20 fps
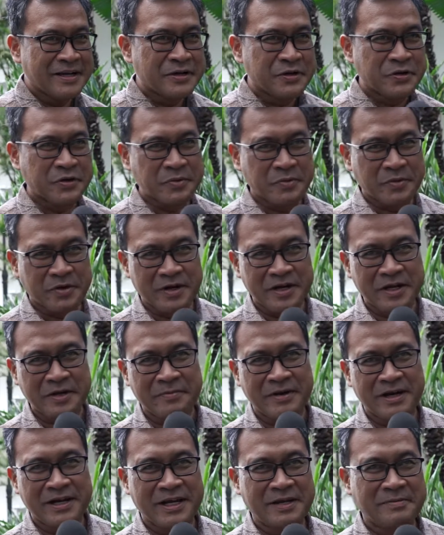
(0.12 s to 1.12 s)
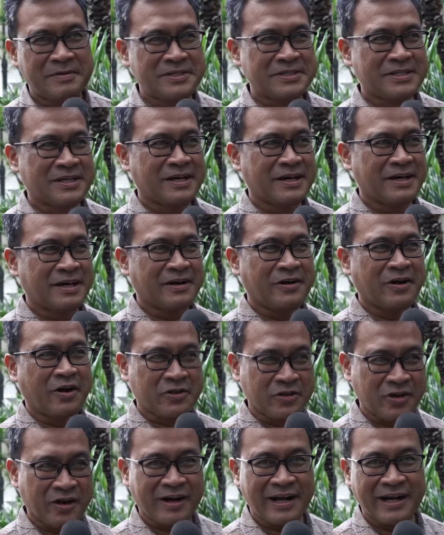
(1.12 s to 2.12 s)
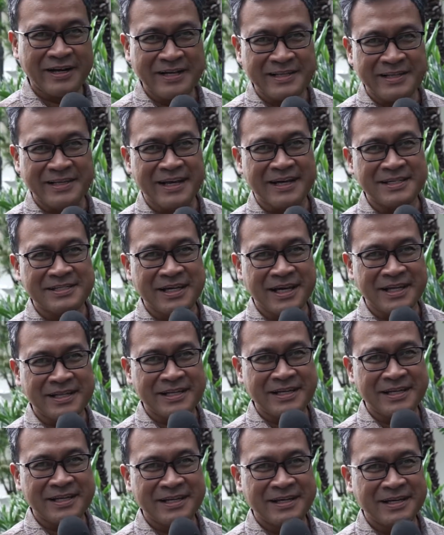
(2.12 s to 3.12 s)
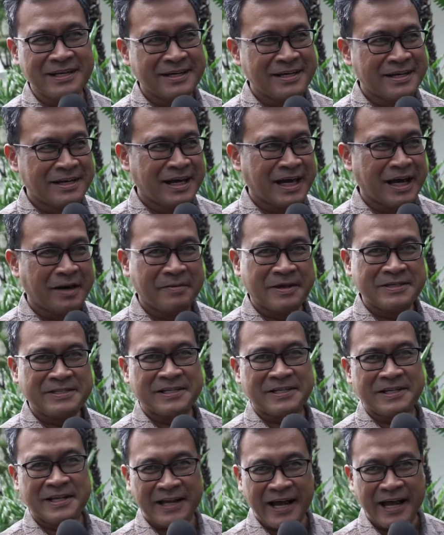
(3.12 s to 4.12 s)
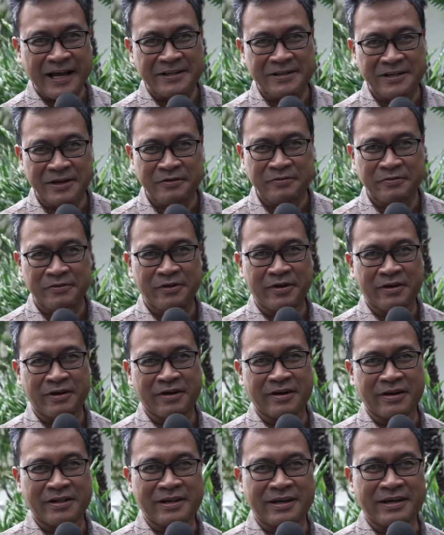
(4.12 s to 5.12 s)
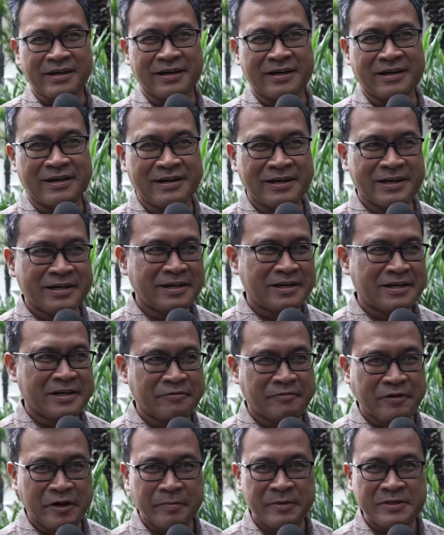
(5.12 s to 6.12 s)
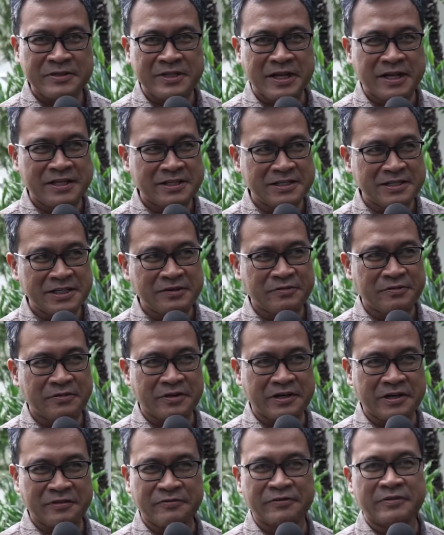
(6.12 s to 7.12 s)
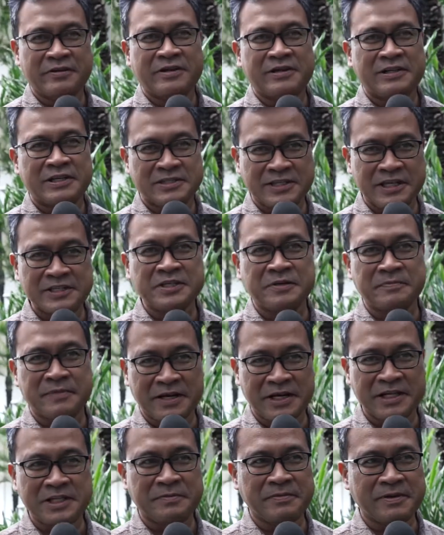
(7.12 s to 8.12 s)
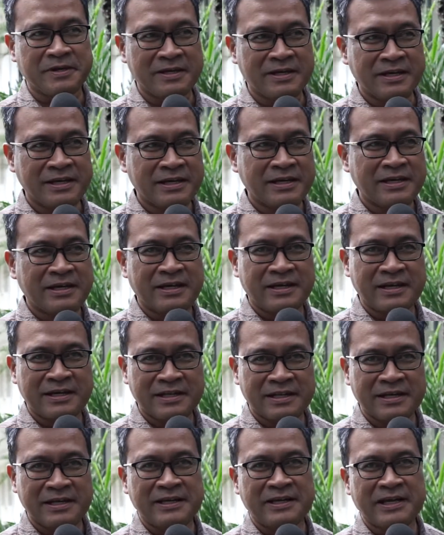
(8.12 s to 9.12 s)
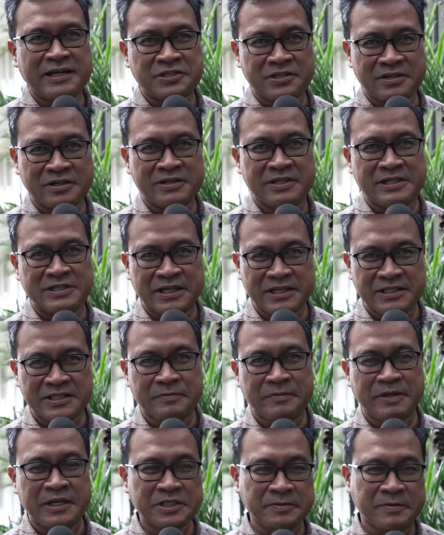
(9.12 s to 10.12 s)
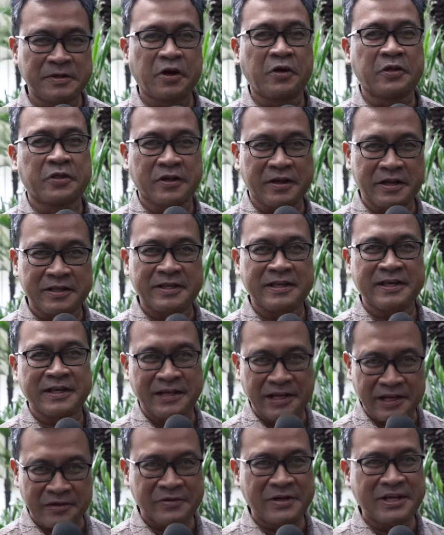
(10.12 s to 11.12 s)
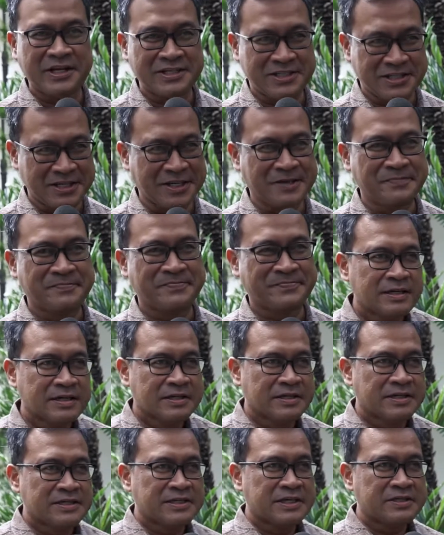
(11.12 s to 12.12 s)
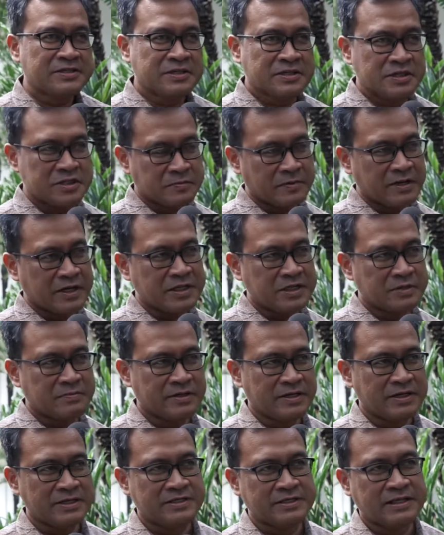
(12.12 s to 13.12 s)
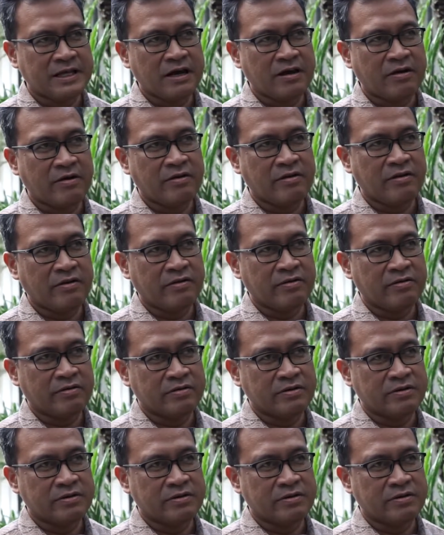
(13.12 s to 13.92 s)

Good morning. My name is Dr. Raditya Jati. I'm as a director for the development strategy for disaster management and the National Disaster Management Authority in Indonesia. Disaster risk management is now